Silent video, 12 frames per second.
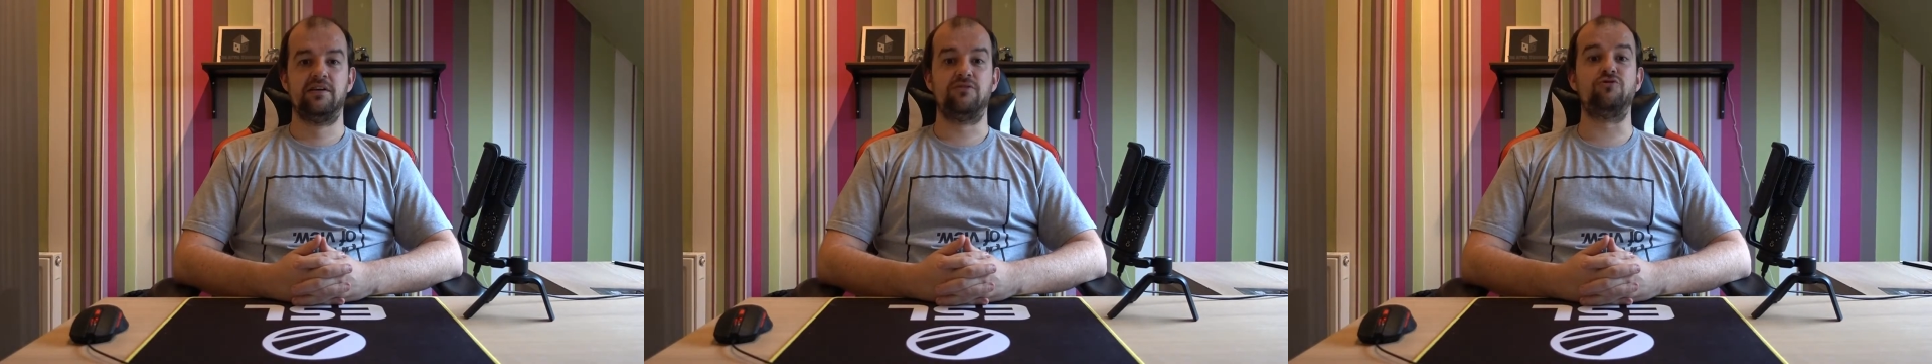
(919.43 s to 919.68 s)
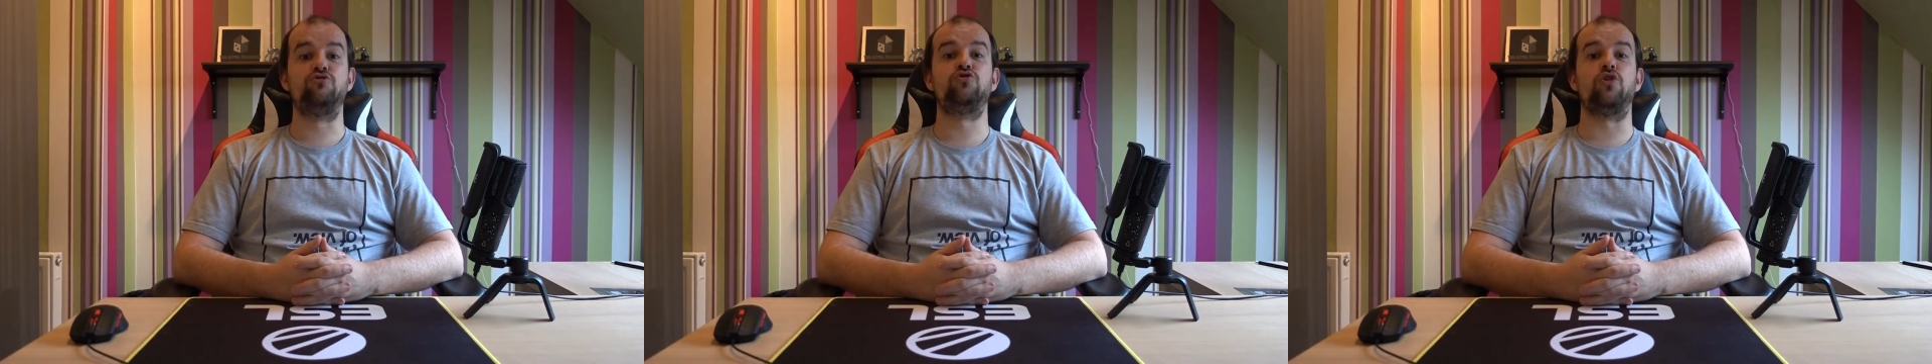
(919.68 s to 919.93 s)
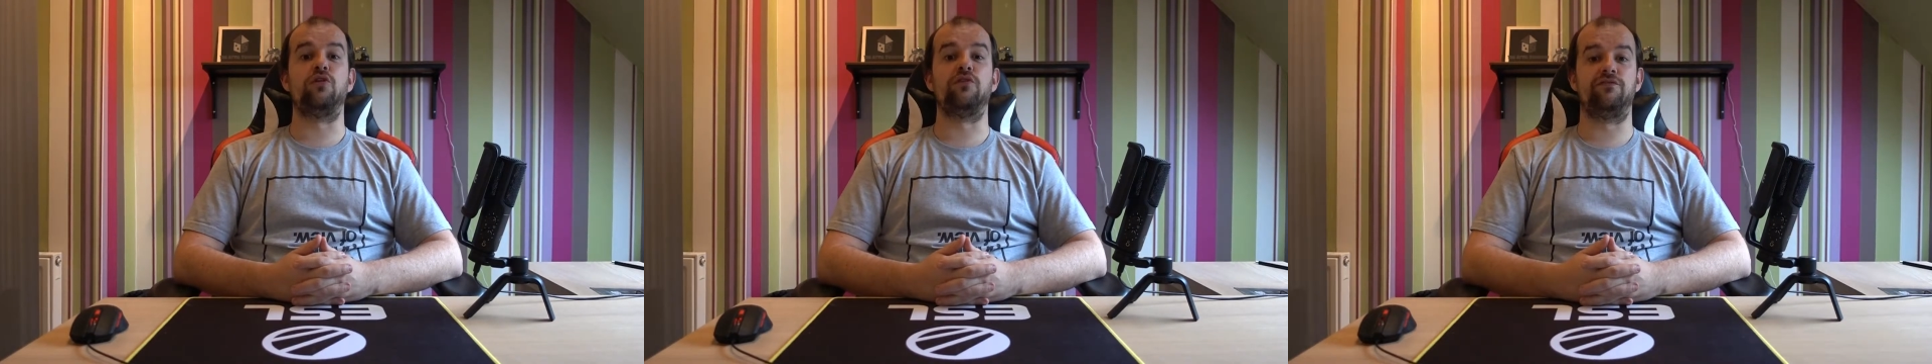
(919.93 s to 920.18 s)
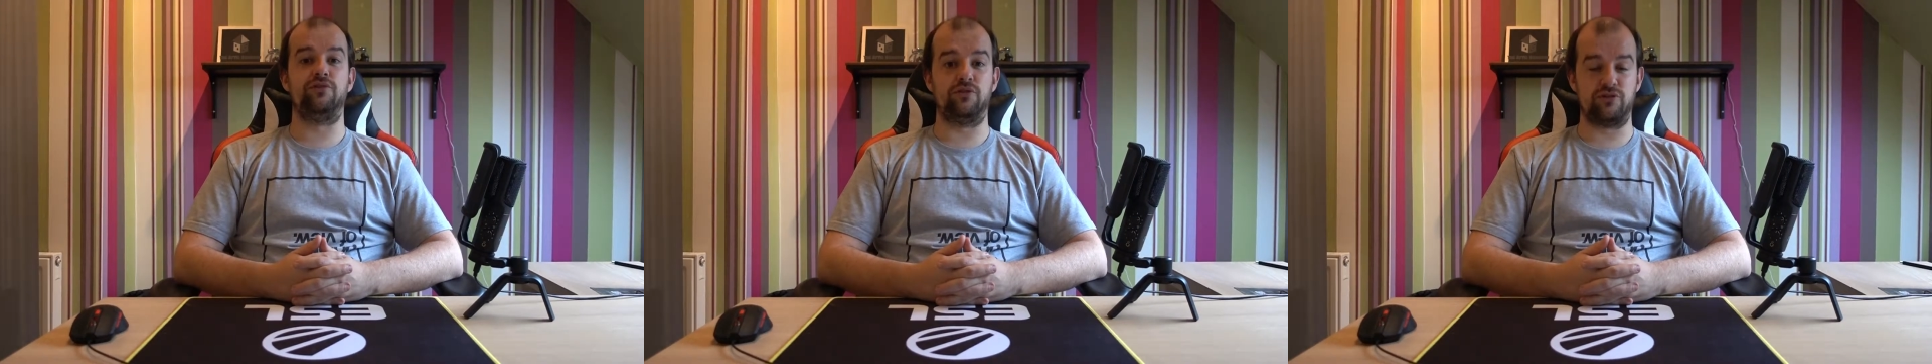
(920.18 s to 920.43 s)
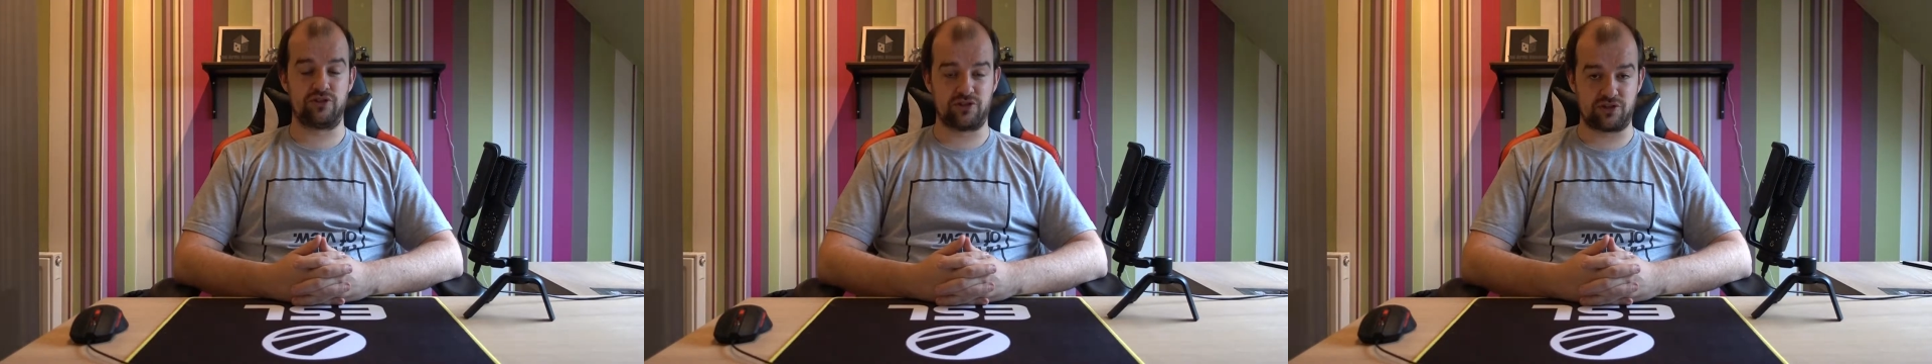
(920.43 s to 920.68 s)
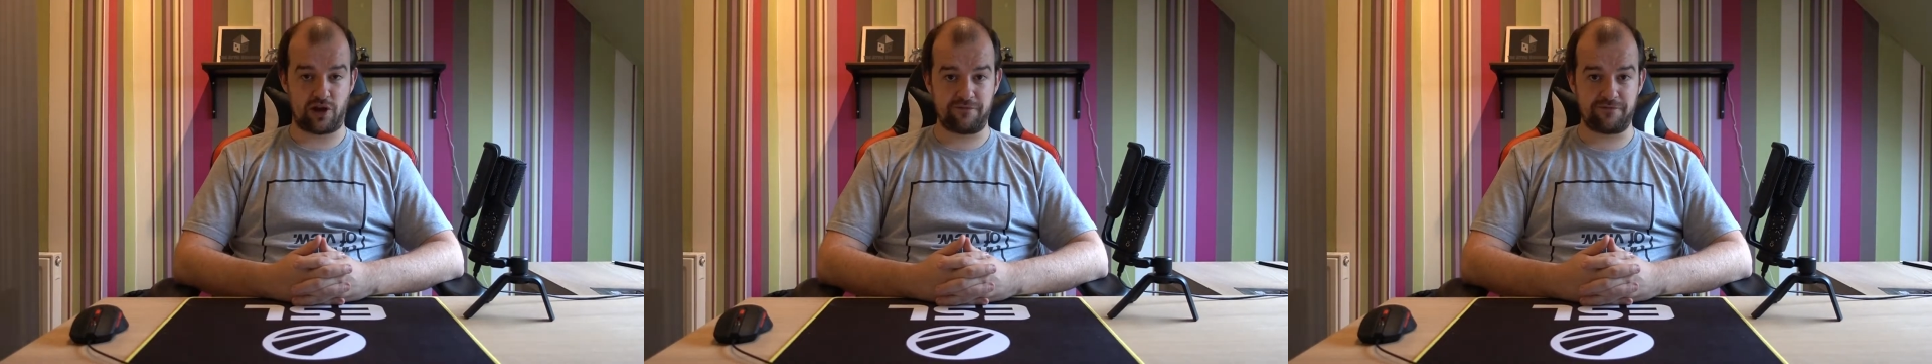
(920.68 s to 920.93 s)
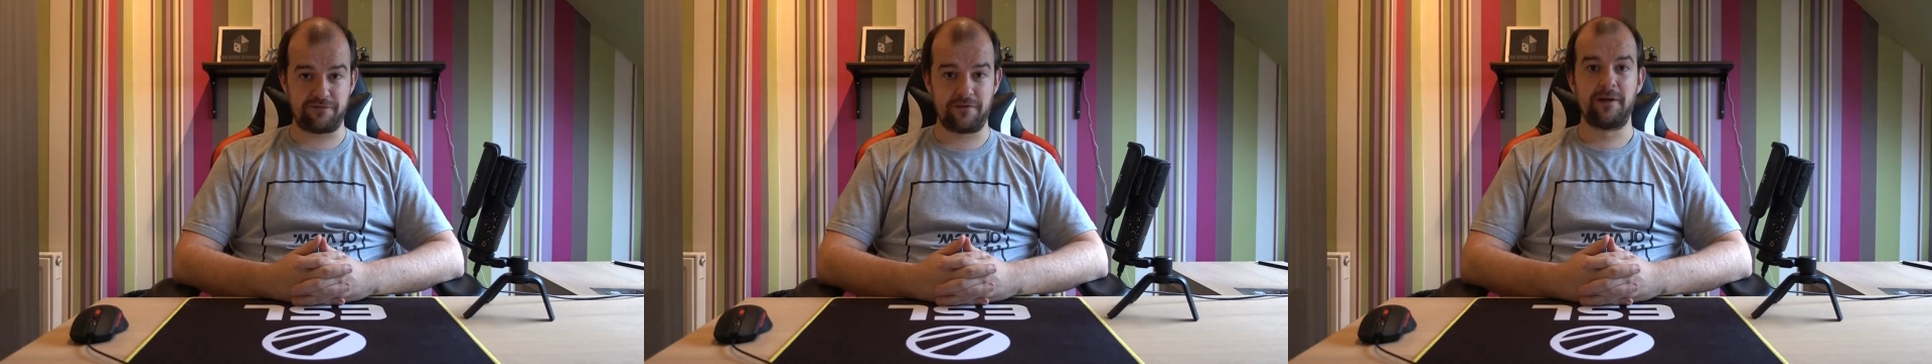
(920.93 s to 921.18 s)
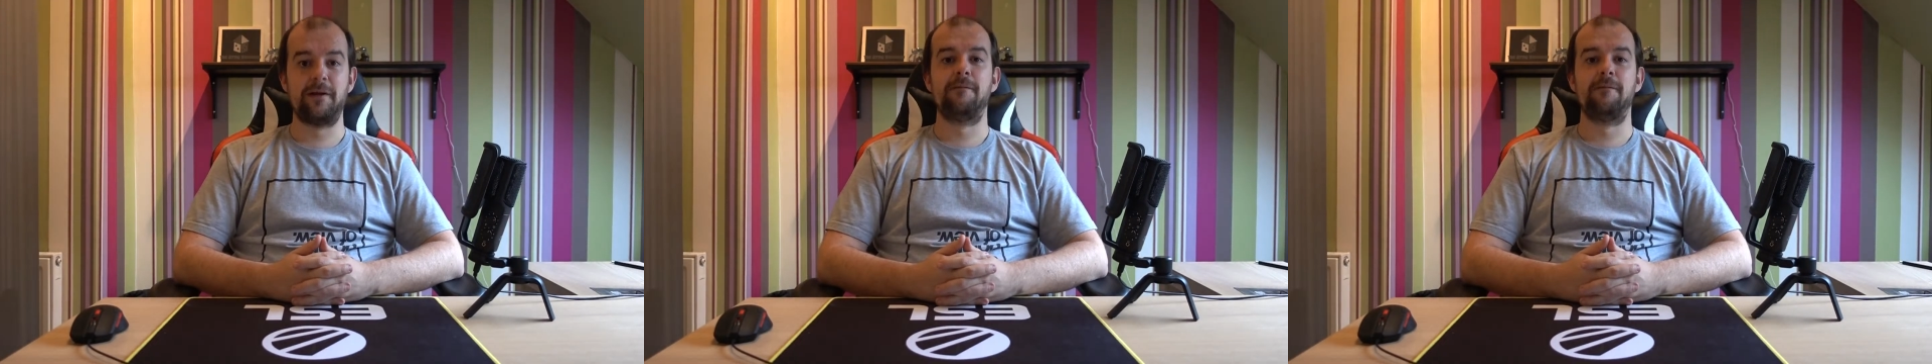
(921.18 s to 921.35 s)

to solve your stuff,